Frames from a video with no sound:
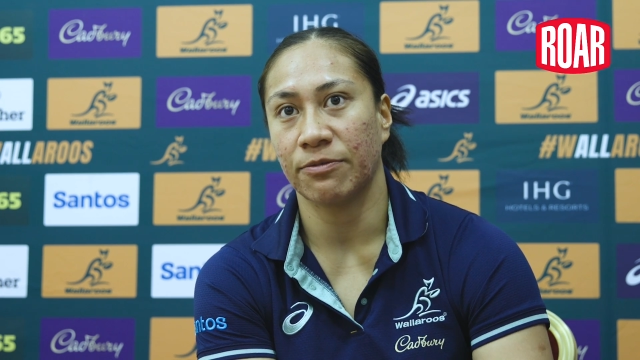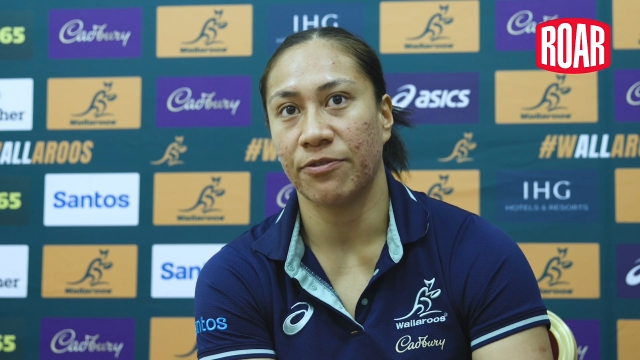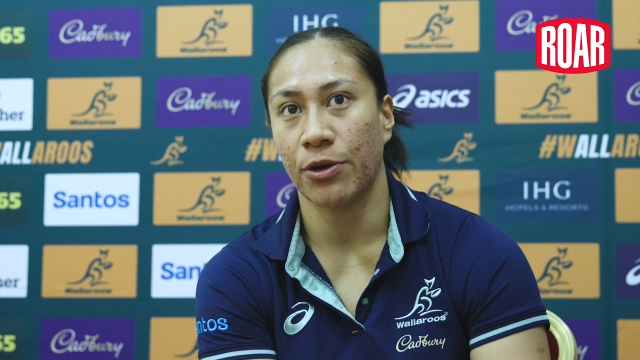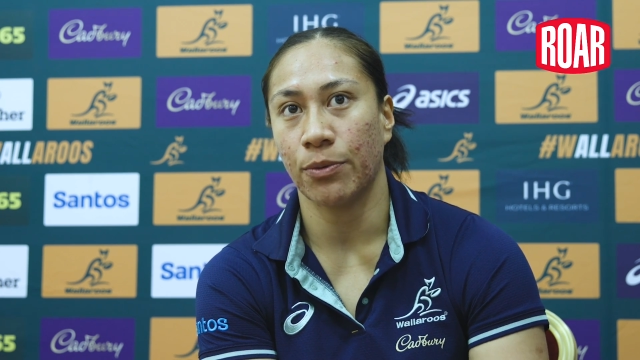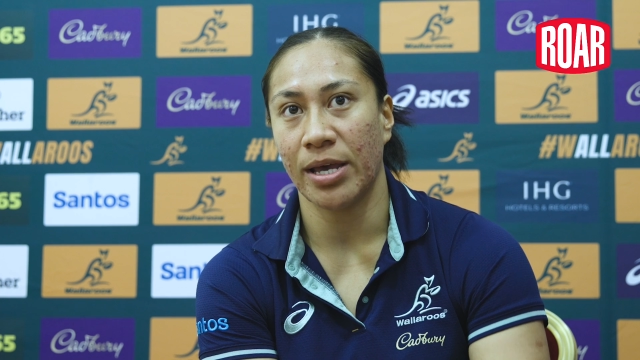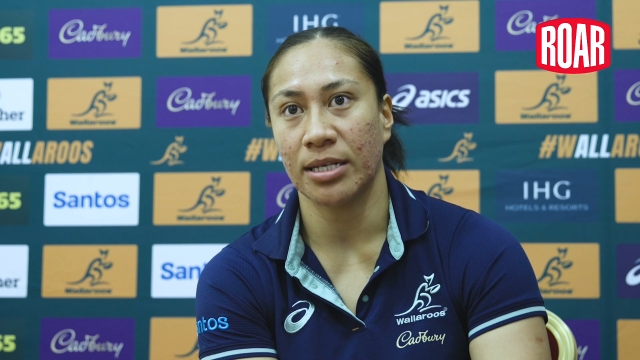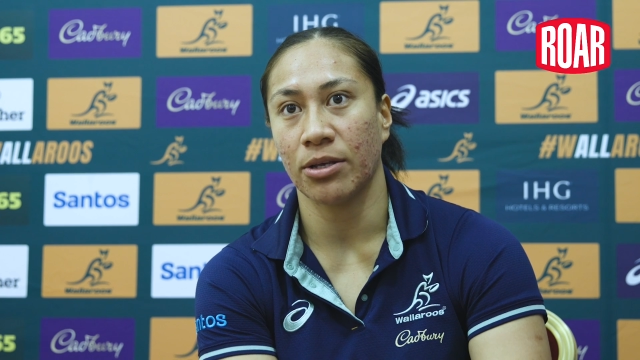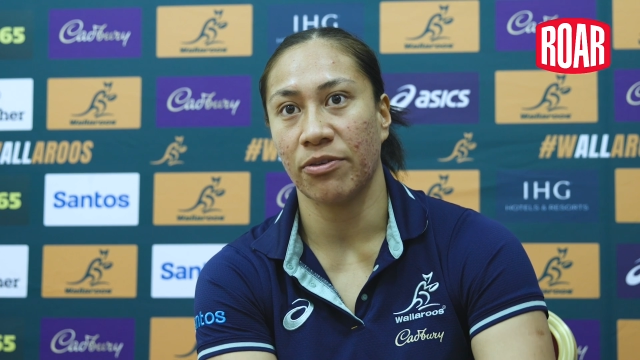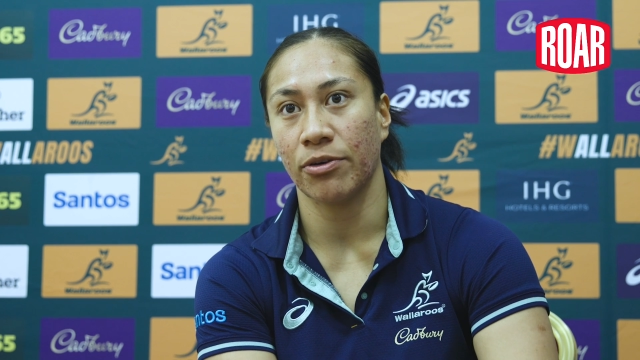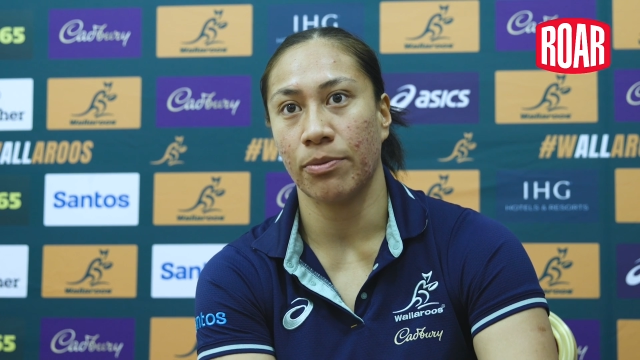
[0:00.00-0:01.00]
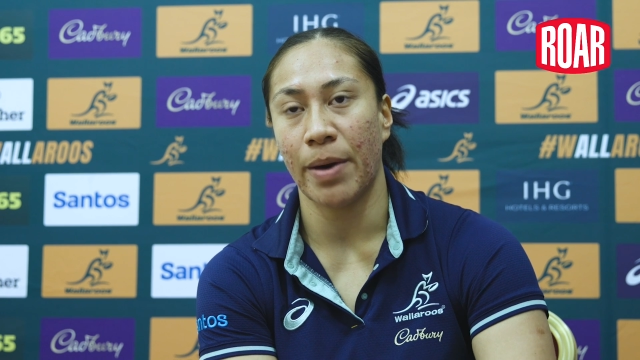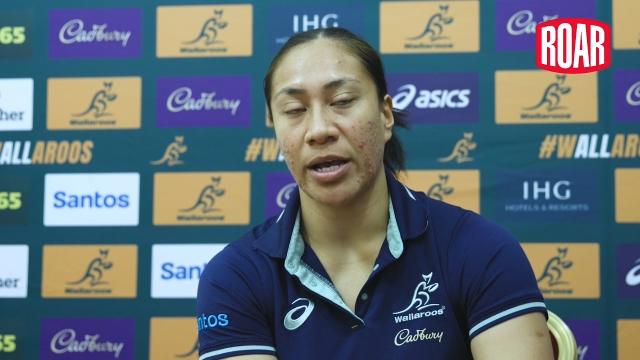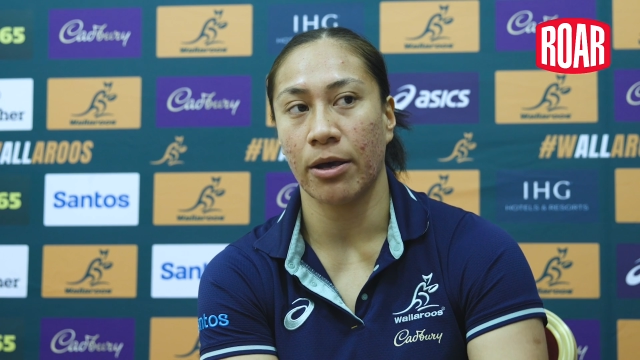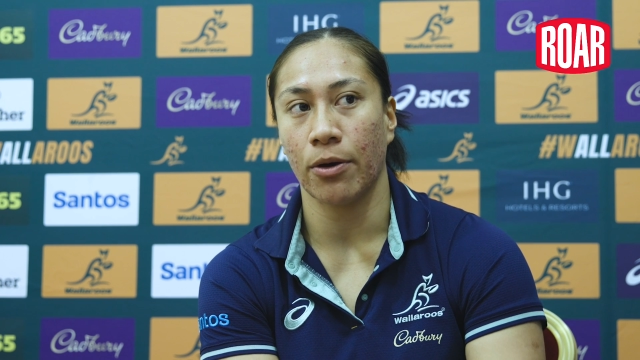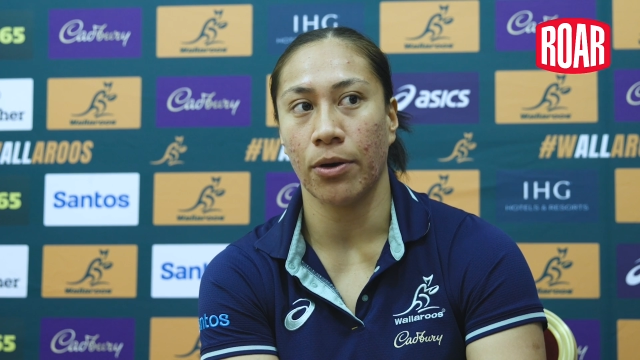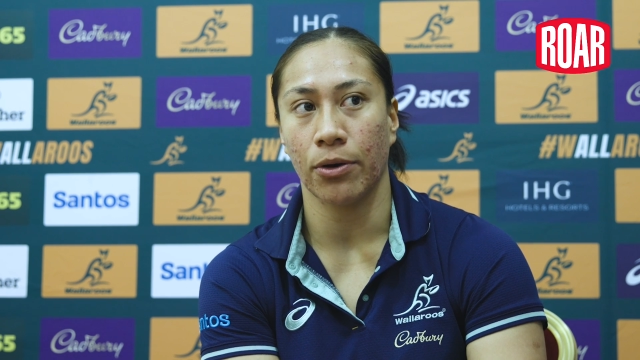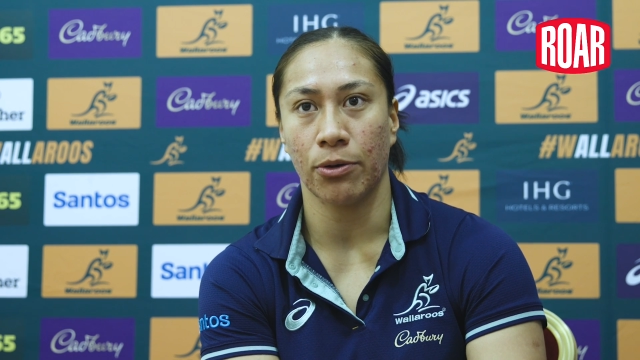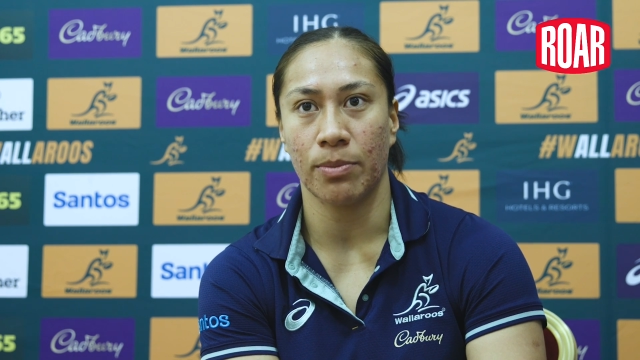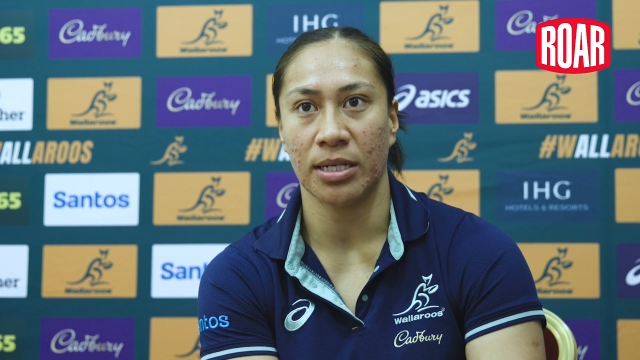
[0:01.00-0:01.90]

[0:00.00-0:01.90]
few weeks over back at home.